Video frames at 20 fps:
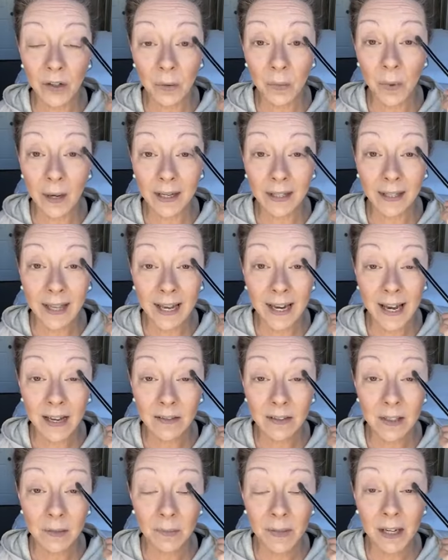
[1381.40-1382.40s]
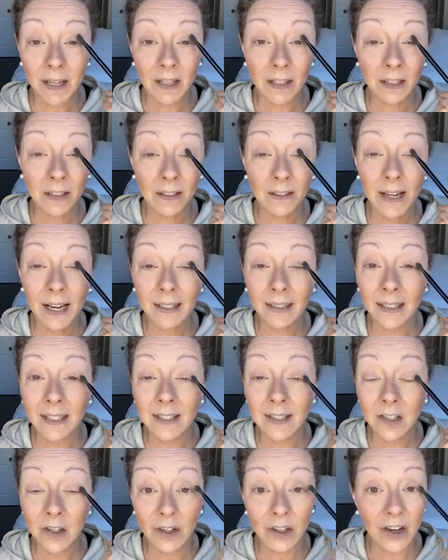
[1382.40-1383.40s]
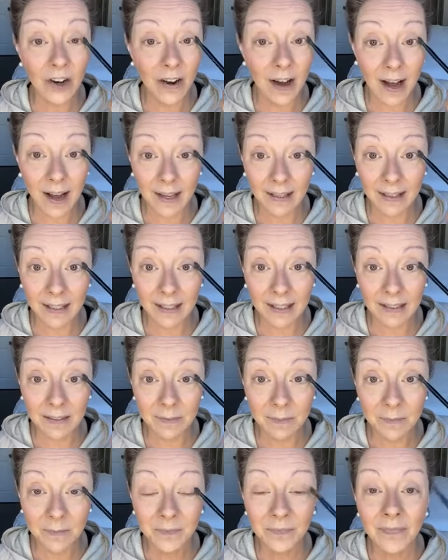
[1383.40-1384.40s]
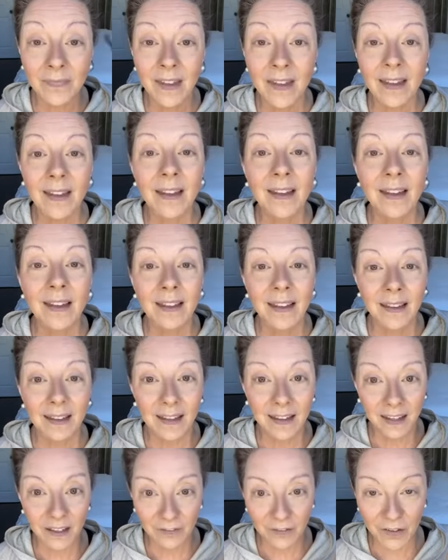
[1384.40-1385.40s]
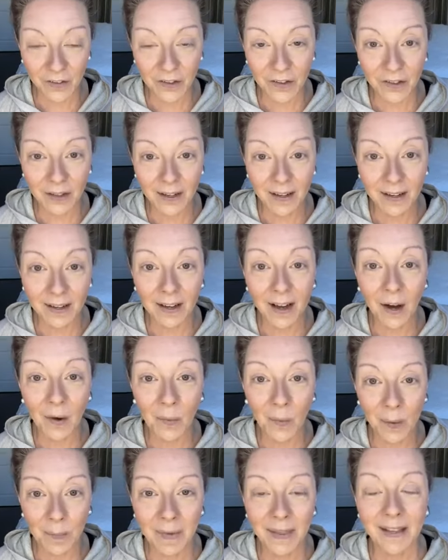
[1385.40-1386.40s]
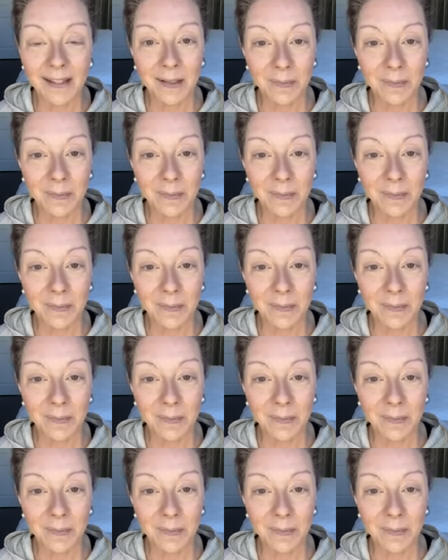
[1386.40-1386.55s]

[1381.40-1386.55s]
wanna lay down some color, at least on your eyelid, if you're a woman that's